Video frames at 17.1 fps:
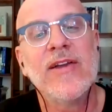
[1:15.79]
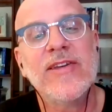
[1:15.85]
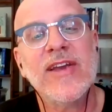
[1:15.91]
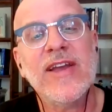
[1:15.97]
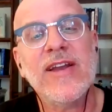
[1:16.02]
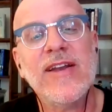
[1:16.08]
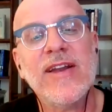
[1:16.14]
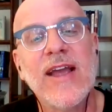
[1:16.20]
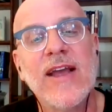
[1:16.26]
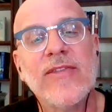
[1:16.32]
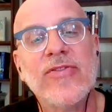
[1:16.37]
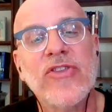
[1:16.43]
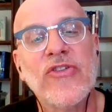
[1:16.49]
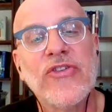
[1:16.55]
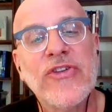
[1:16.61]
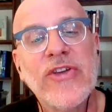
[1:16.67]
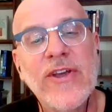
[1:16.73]
to
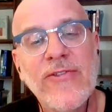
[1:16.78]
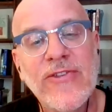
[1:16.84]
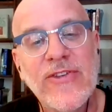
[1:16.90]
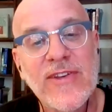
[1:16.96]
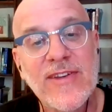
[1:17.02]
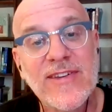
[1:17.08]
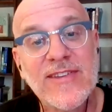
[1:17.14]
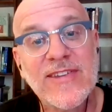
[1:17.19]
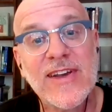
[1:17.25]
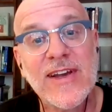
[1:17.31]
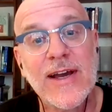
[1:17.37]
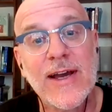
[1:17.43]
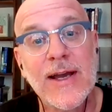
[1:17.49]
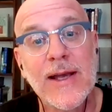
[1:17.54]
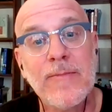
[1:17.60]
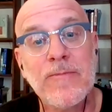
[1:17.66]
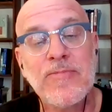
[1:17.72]
indicate the shifts in
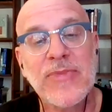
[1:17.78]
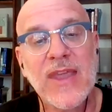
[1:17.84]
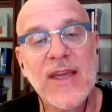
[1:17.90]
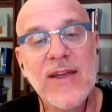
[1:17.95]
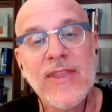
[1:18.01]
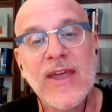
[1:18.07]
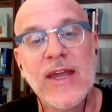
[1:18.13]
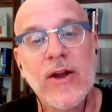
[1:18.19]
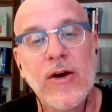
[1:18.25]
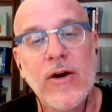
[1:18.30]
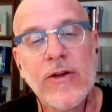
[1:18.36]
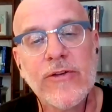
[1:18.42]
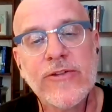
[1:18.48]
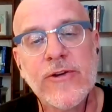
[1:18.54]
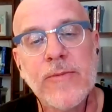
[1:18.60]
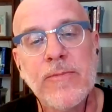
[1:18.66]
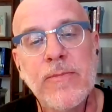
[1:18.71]
time and then
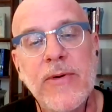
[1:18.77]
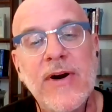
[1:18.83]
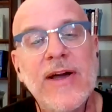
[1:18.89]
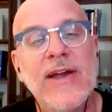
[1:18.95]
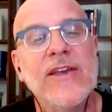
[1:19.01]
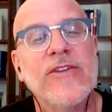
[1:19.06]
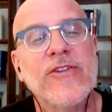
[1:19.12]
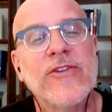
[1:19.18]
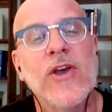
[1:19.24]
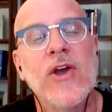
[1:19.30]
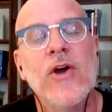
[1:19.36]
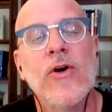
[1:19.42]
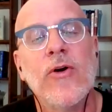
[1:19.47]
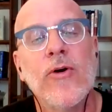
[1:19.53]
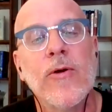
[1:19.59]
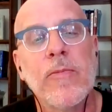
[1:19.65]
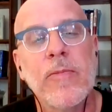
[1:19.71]
also place
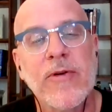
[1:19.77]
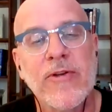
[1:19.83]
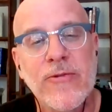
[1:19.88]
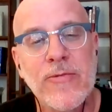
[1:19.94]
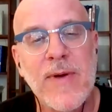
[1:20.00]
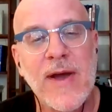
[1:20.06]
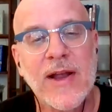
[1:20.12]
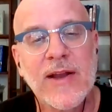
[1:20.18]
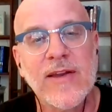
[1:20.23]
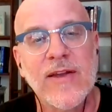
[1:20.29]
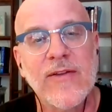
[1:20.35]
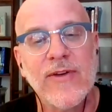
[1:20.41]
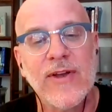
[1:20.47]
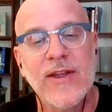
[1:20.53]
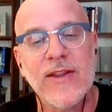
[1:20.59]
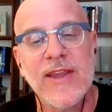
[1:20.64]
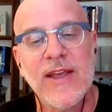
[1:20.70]
or
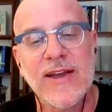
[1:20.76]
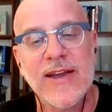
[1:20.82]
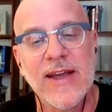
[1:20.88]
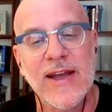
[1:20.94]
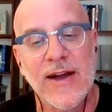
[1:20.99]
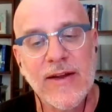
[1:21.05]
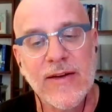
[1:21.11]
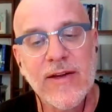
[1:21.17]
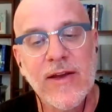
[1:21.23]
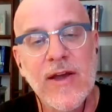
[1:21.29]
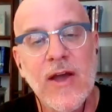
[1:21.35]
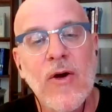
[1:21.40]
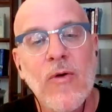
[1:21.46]
perspective in the account.